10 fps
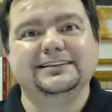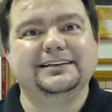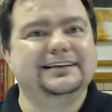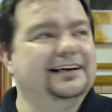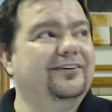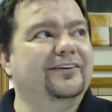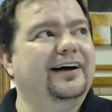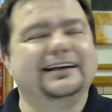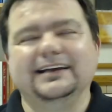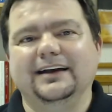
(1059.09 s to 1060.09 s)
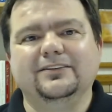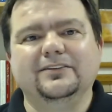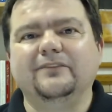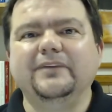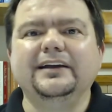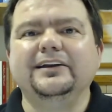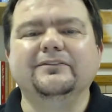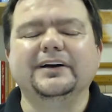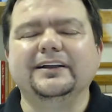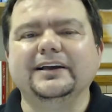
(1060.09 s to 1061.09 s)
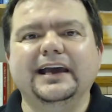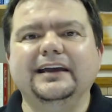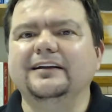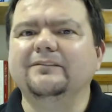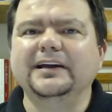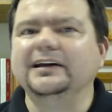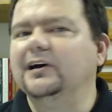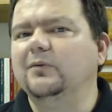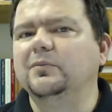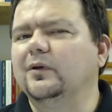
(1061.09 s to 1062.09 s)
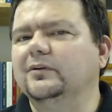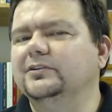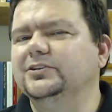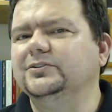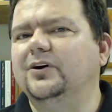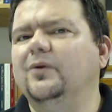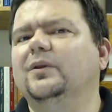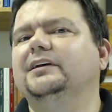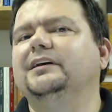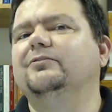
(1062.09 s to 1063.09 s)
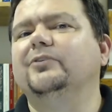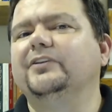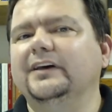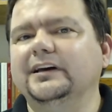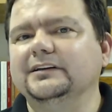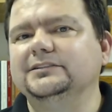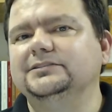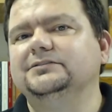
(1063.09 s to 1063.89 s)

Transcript: They don't like that. Well, being humiliated and being humble are two totally different things.